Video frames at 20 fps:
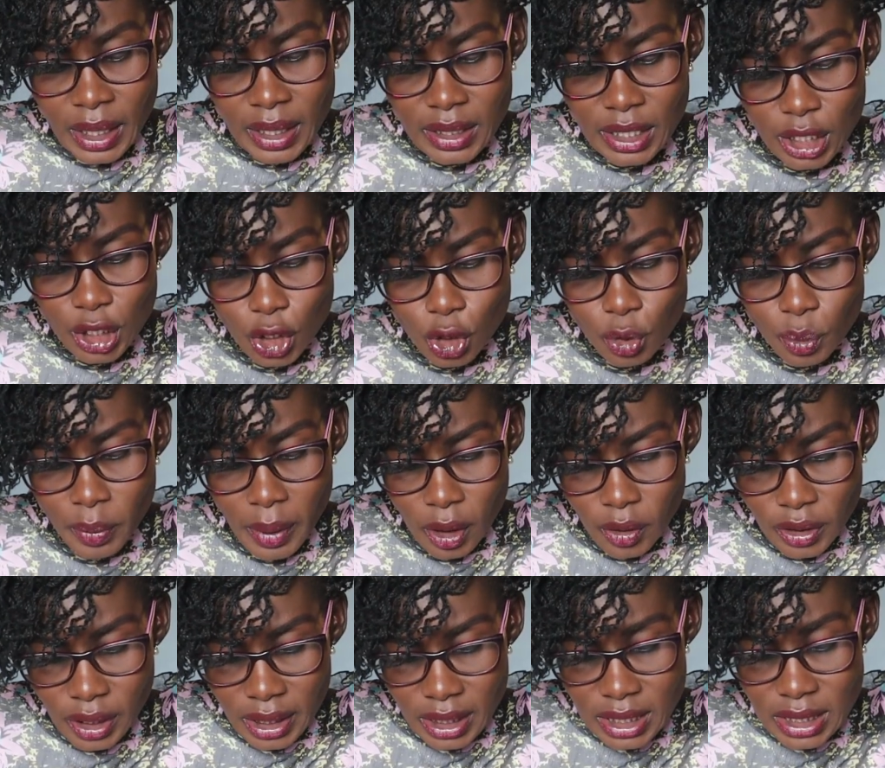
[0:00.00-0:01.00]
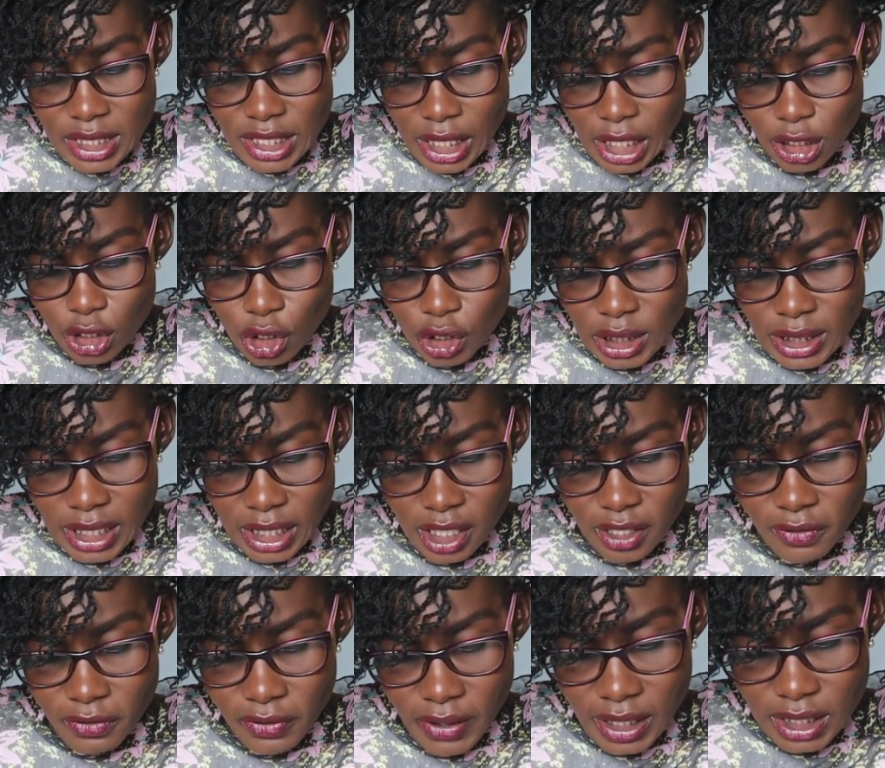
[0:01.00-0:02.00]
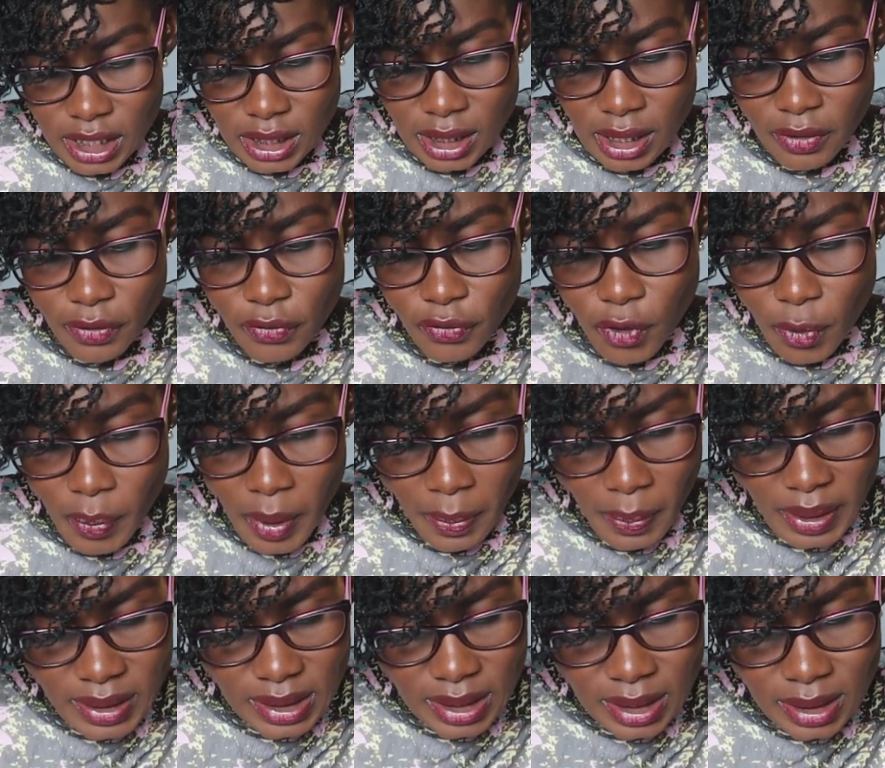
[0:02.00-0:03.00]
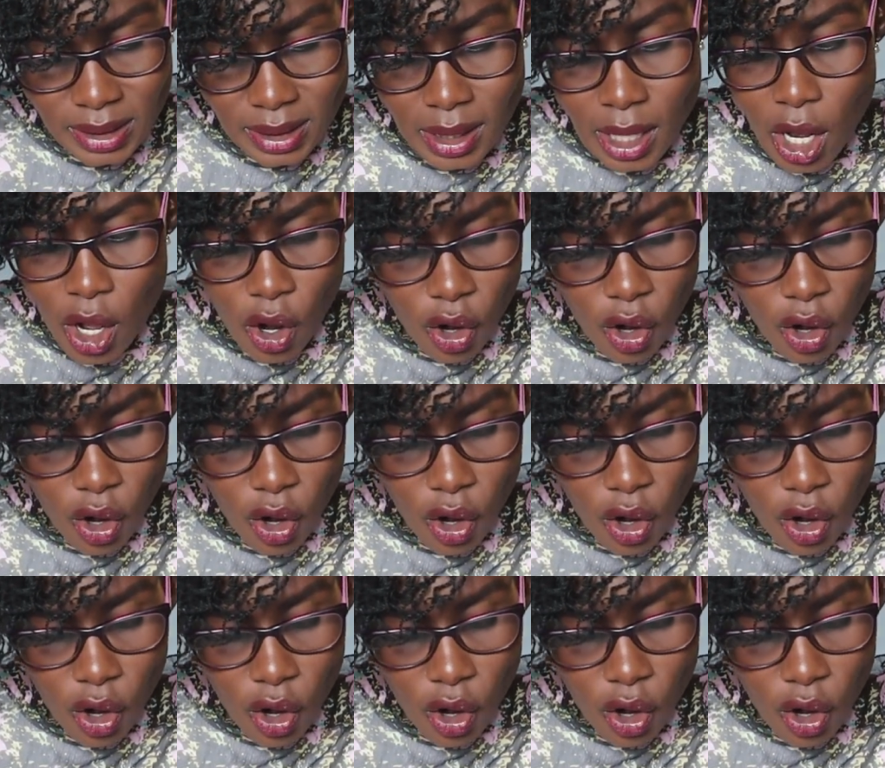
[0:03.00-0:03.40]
the new boundaries shall not take effect for purposes